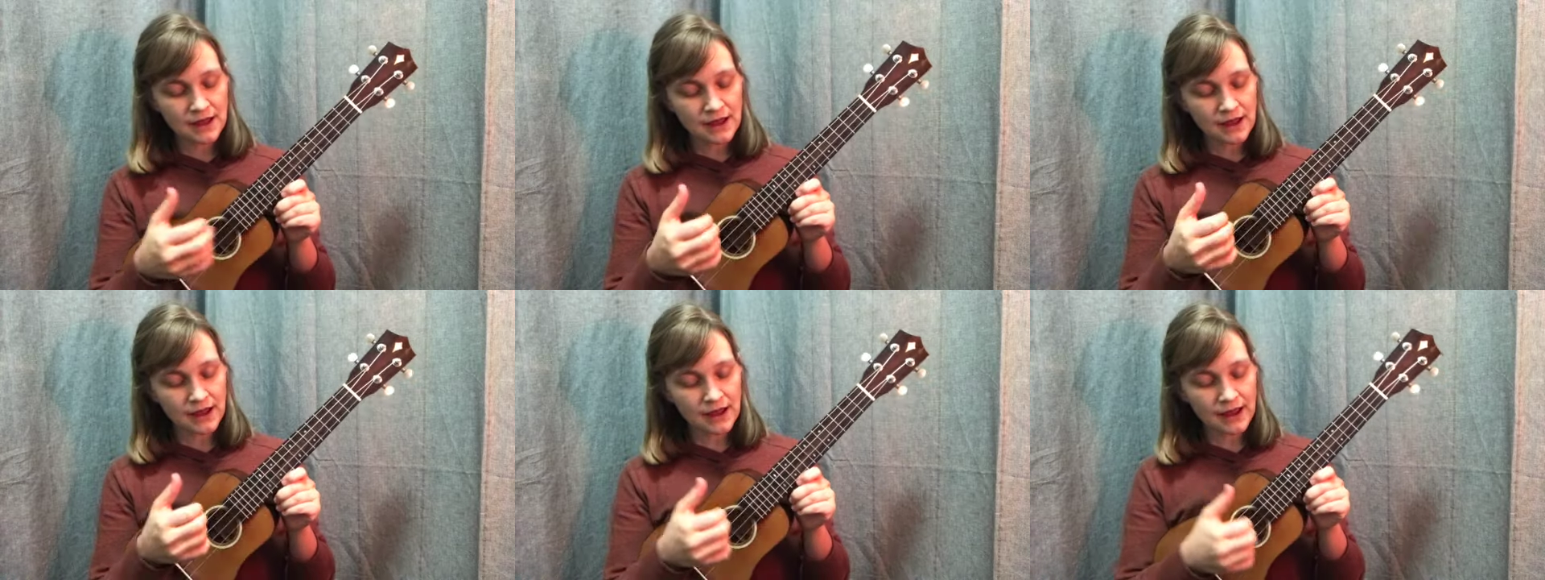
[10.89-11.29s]

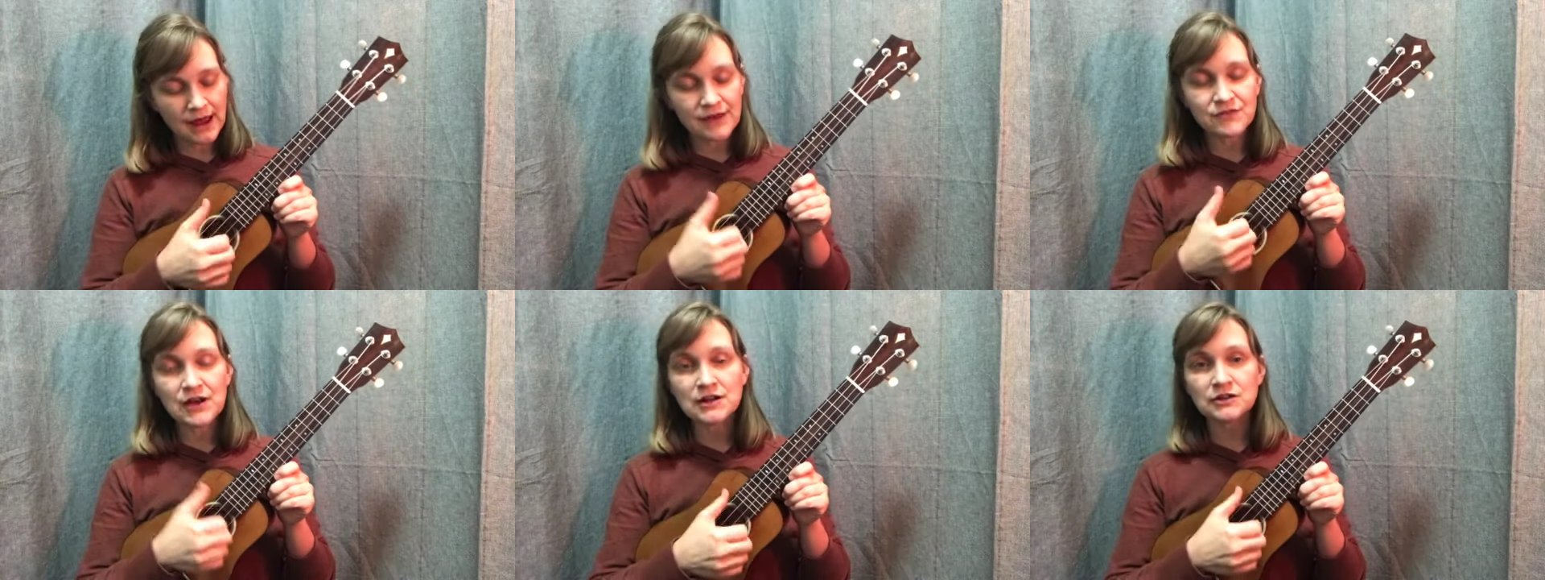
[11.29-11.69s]
Uh,
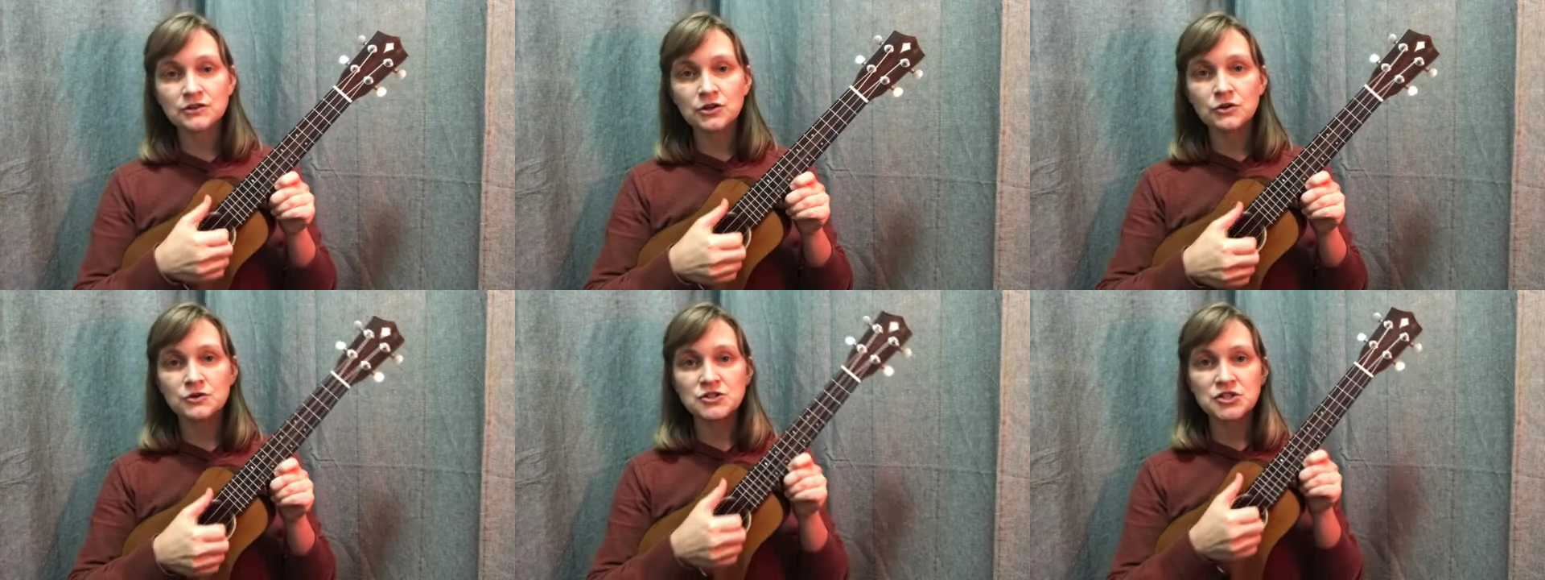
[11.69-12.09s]
I've got a
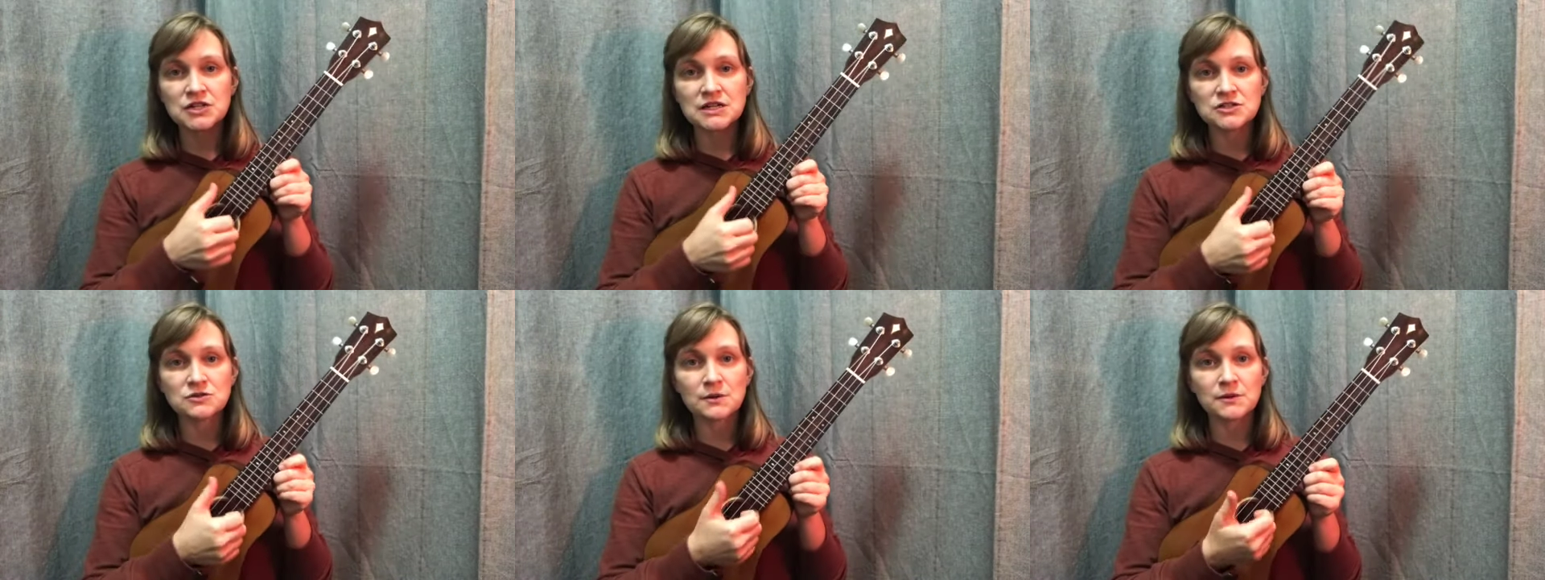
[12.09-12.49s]
low
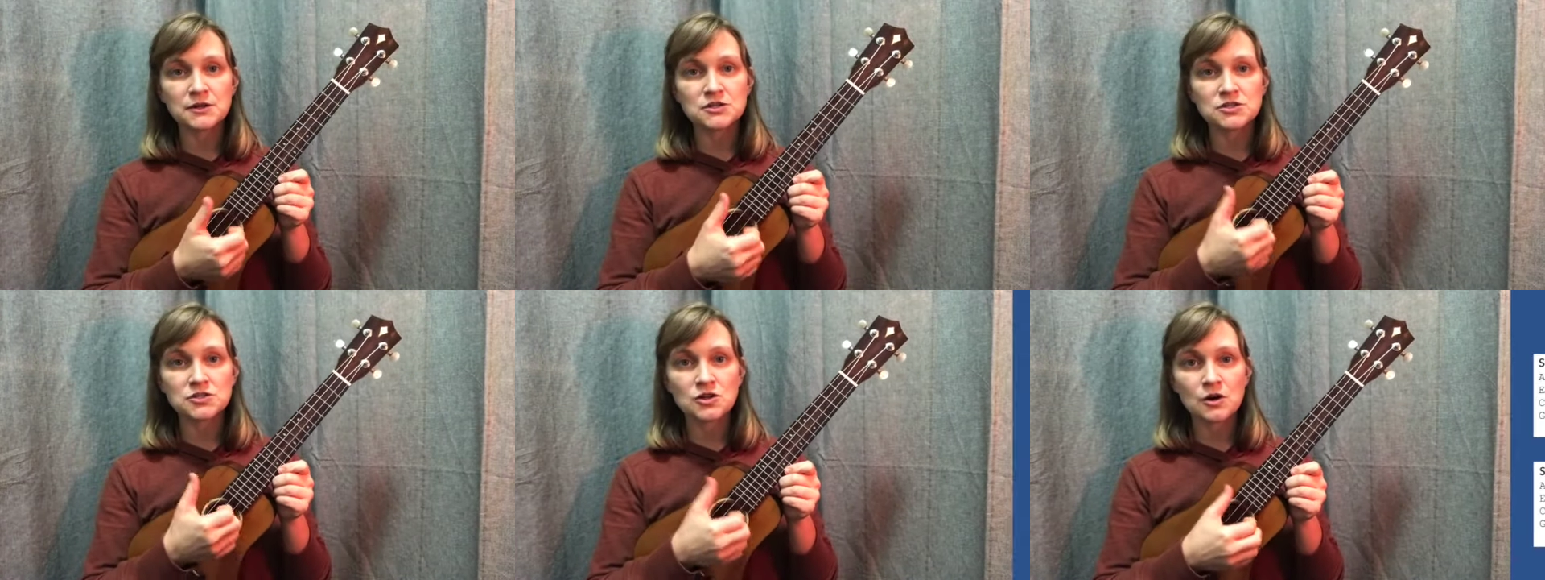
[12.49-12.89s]
G, so I'm going
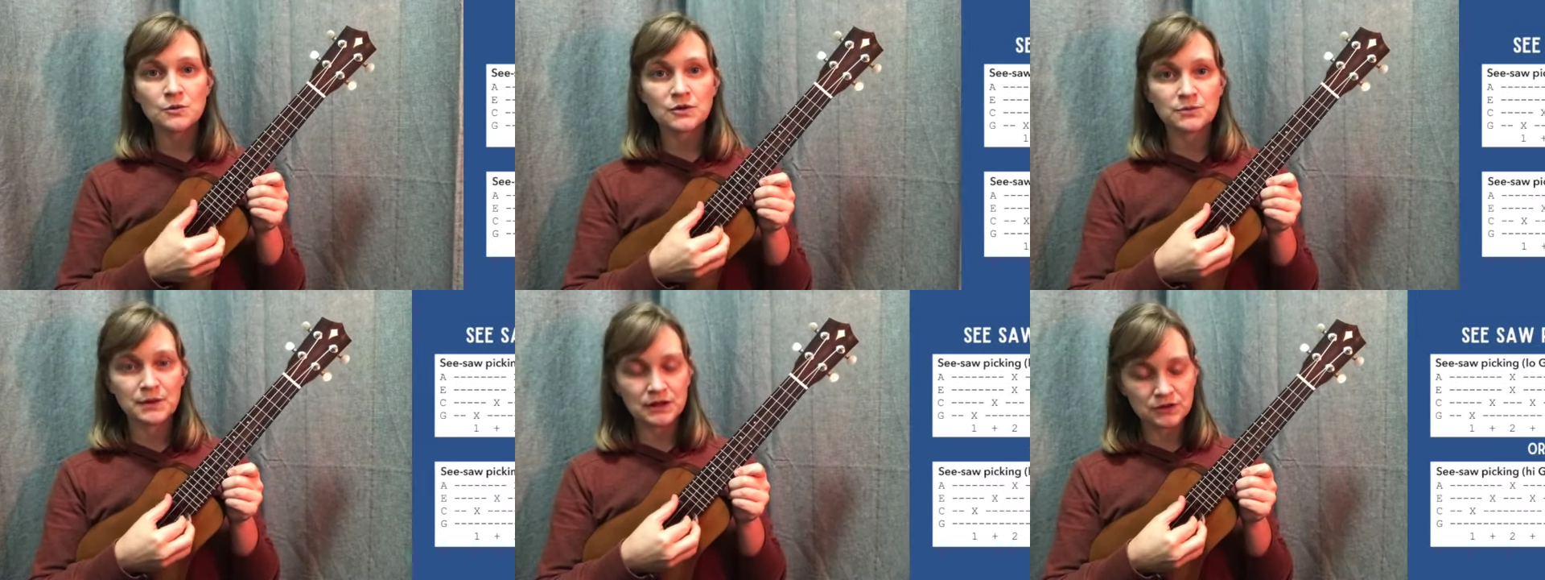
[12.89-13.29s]
to start
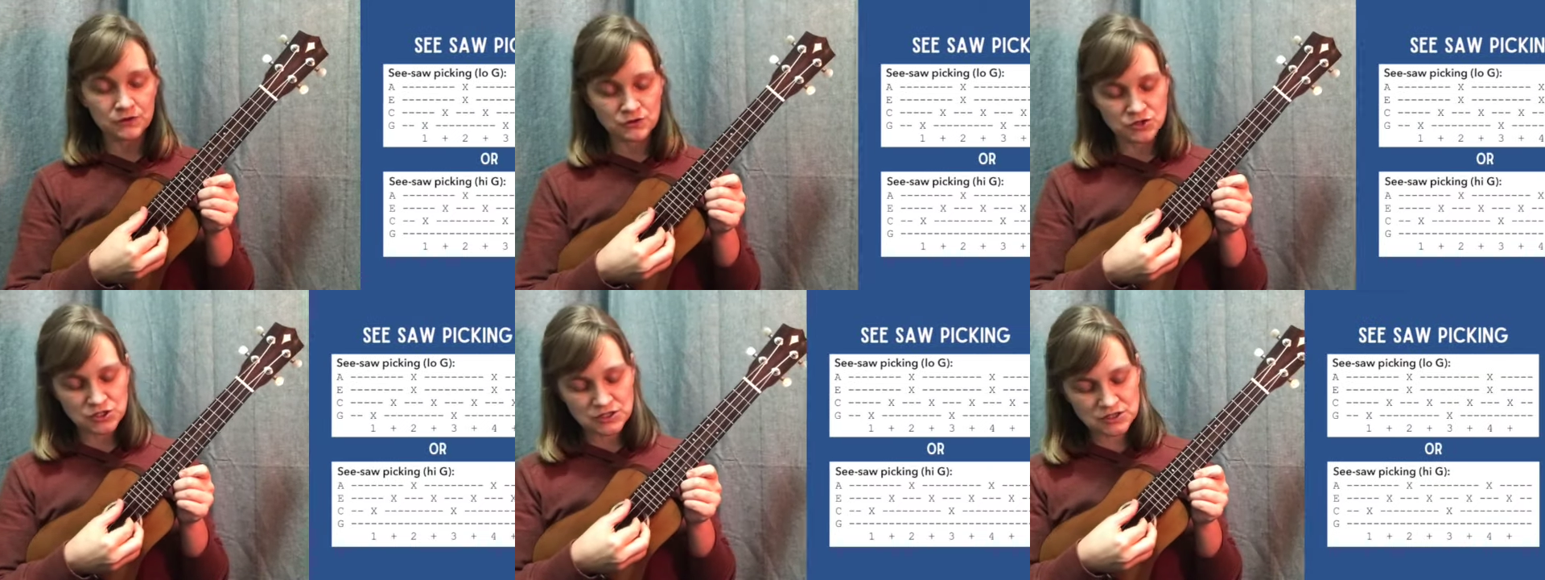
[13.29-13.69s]
with my low
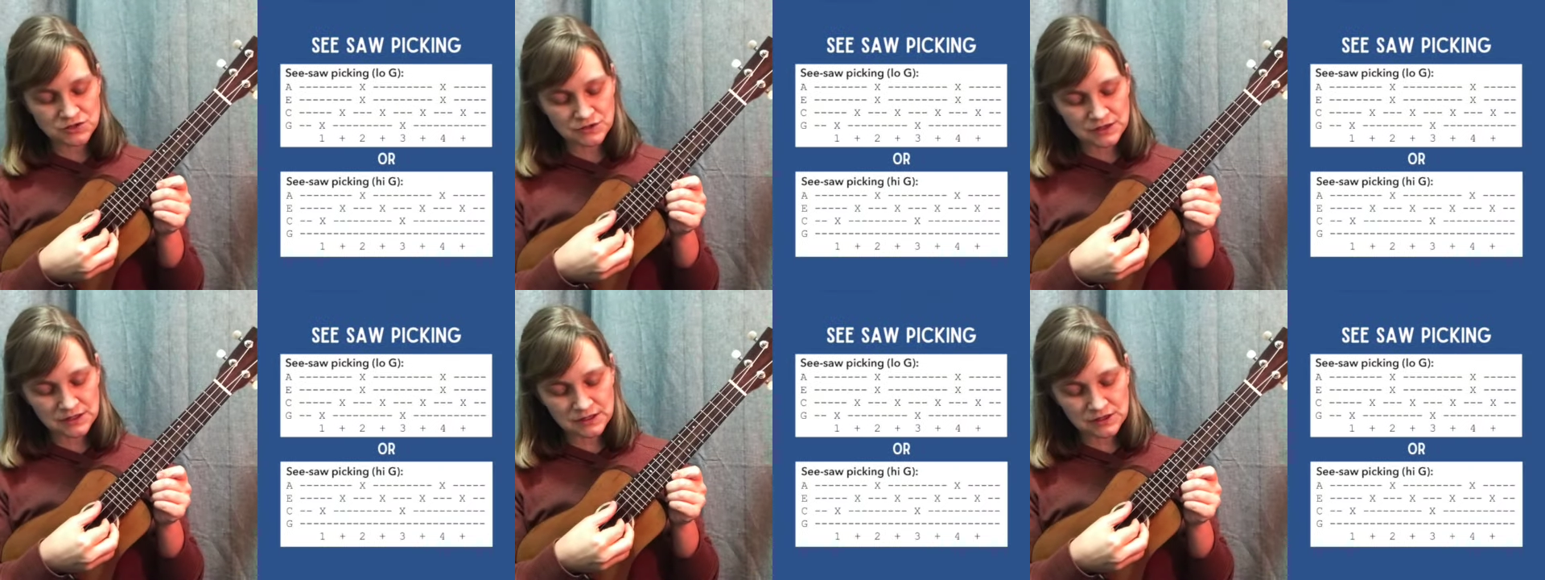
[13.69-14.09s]
G
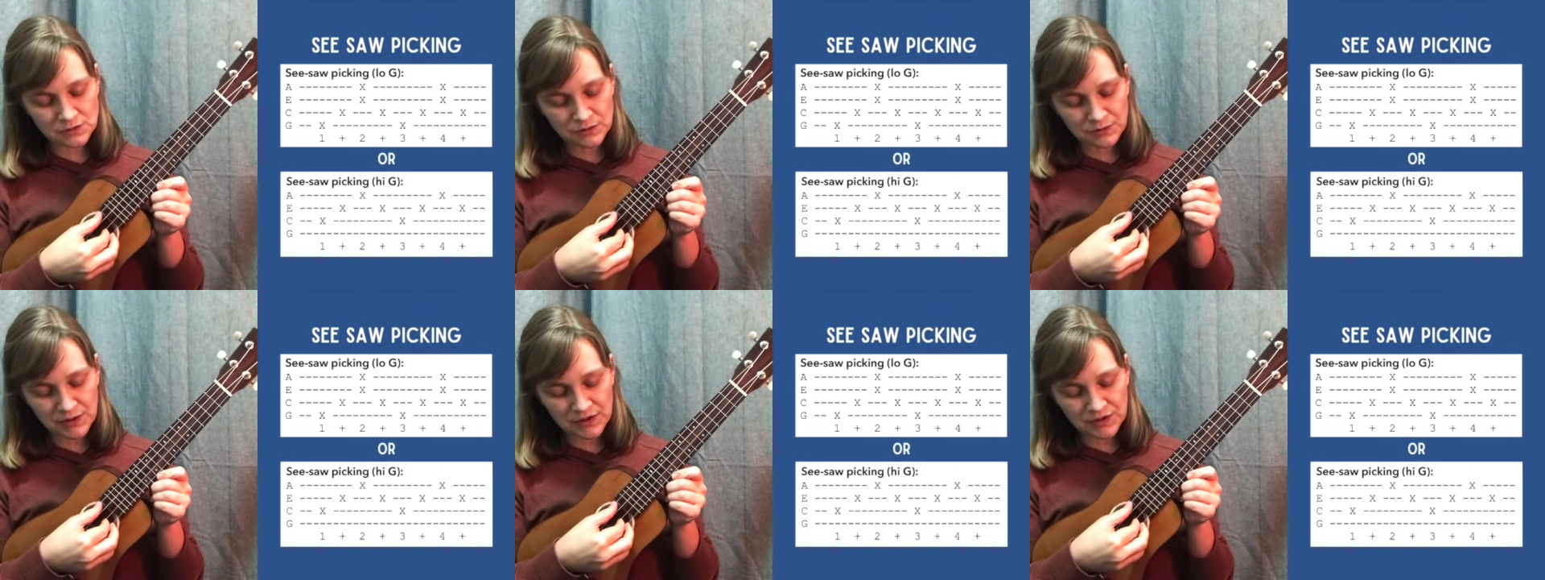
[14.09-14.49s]
string here
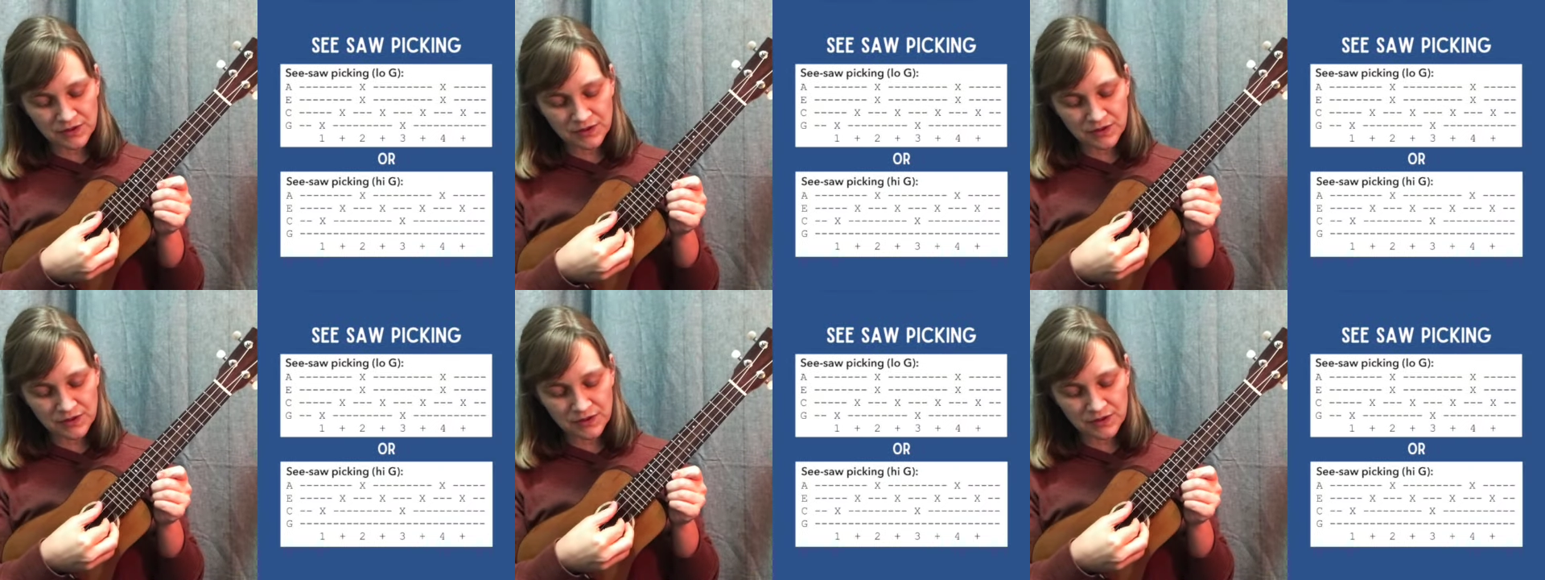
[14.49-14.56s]
with my